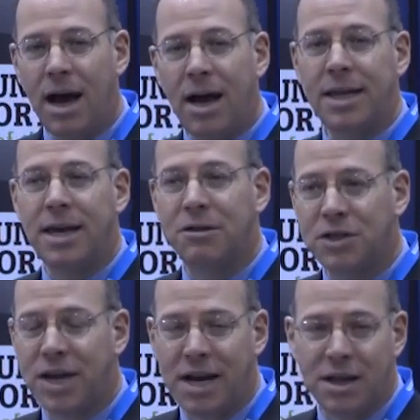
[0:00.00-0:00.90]
On the other
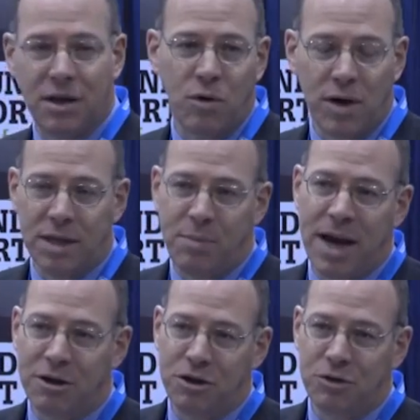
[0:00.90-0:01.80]
side of the coin, the
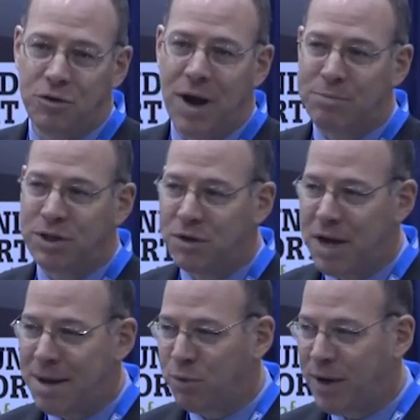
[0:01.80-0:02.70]
parachute drop zone
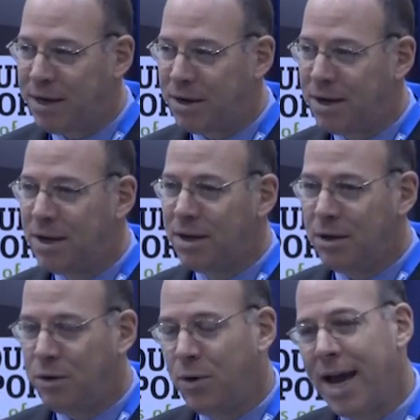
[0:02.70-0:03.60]
operator,
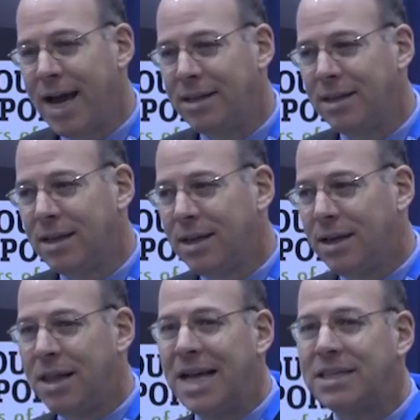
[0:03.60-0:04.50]
who had
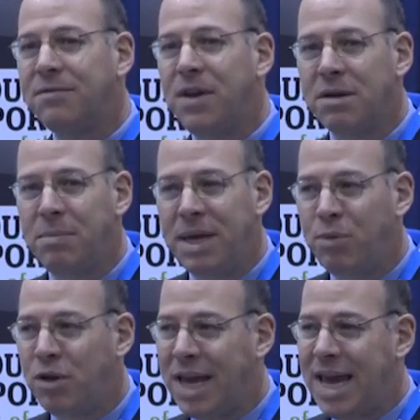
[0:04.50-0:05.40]
lots of young
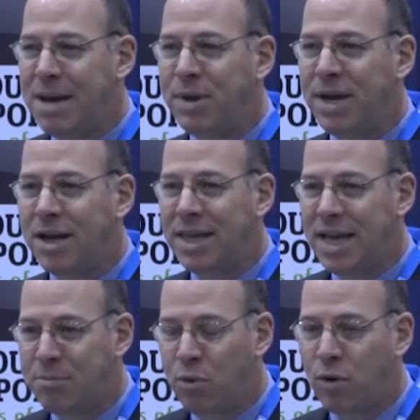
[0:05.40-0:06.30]
people camping on
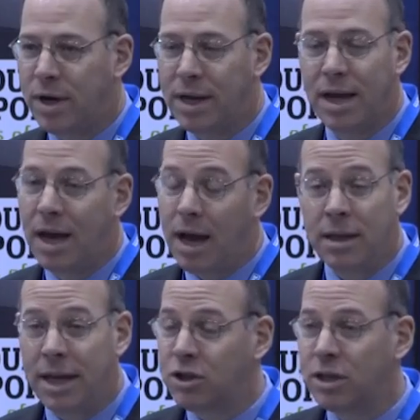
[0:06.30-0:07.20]
the airport,
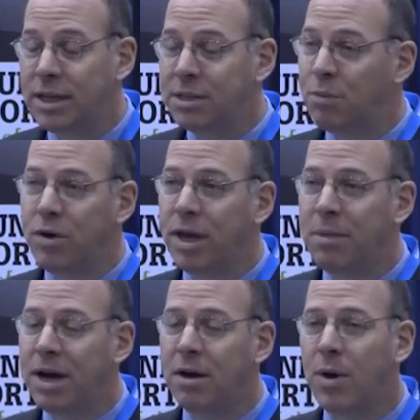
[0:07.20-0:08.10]
allegedly smoking
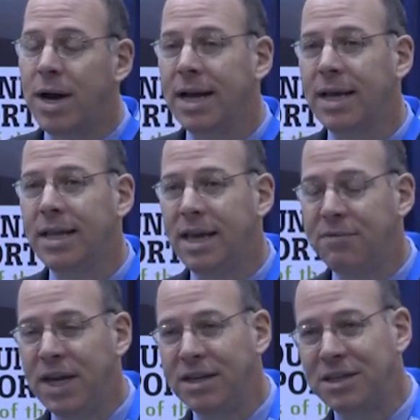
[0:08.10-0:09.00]
marijuana in the
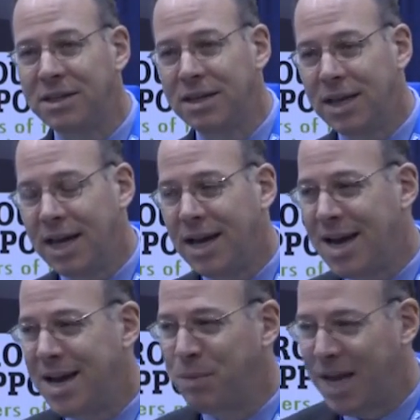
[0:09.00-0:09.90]
evenings,
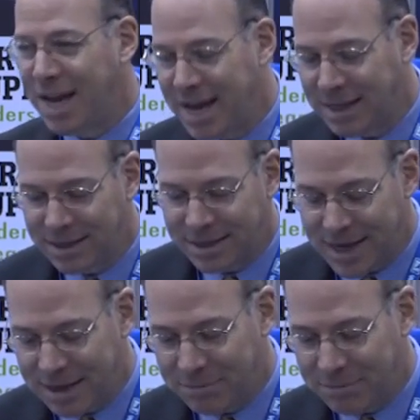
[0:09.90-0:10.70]
and